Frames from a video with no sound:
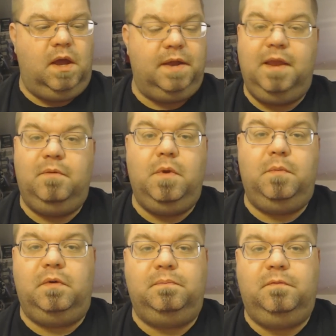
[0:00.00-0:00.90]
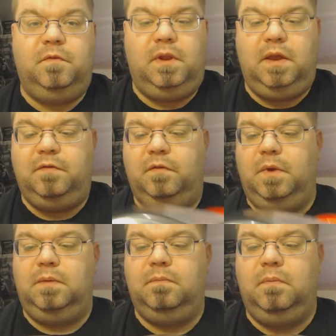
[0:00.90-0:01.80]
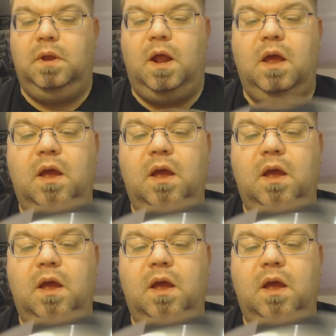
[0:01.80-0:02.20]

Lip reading: can't remember for the life of me. But